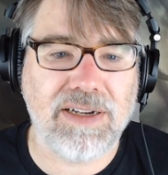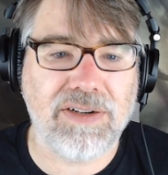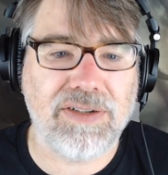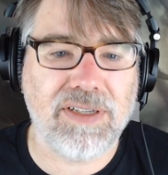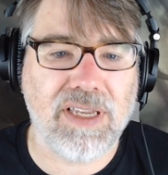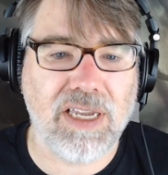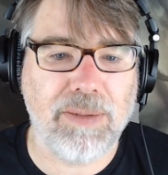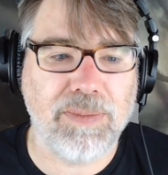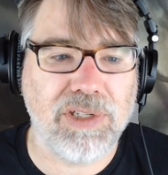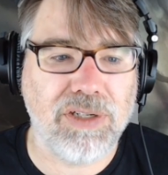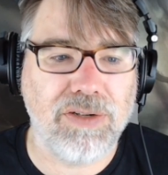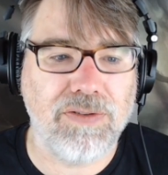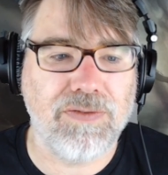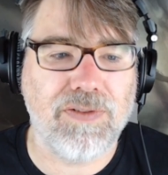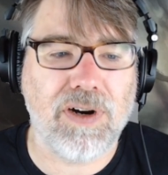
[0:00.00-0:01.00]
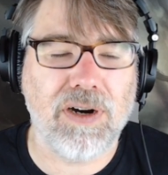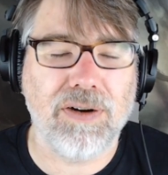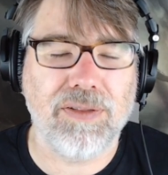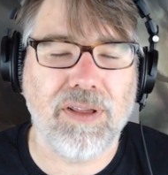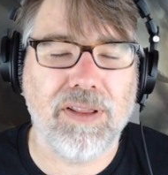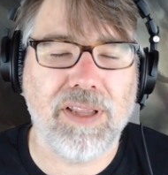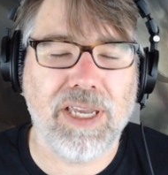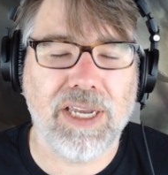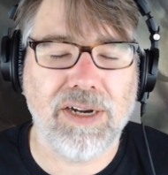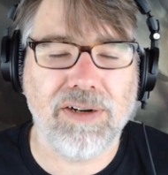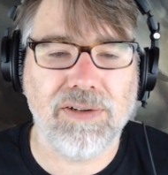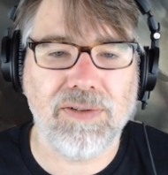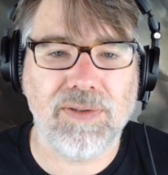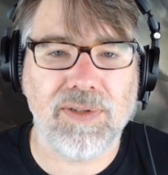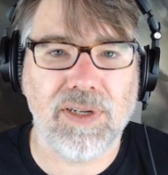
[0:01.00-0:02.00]
schemes too far, then the
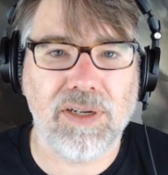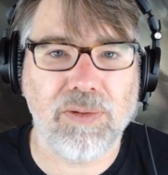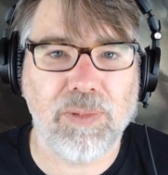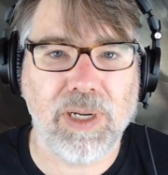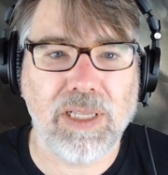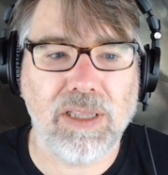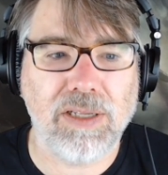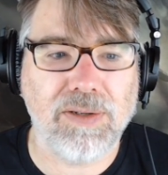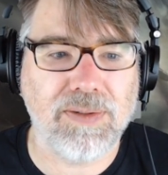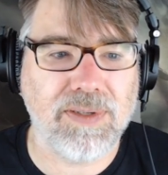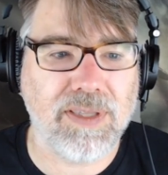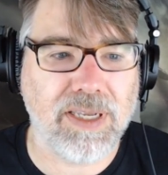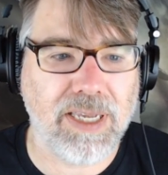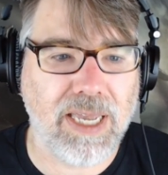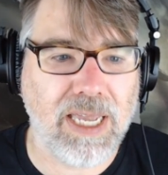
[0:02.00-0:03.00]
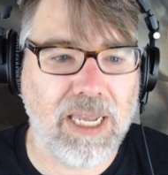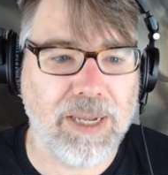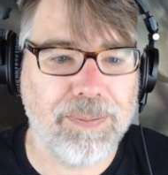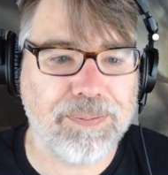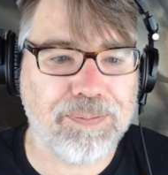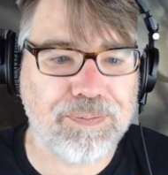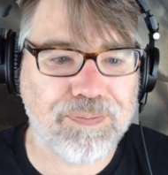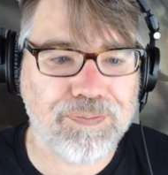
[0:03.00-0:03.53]
heroes will lose the game.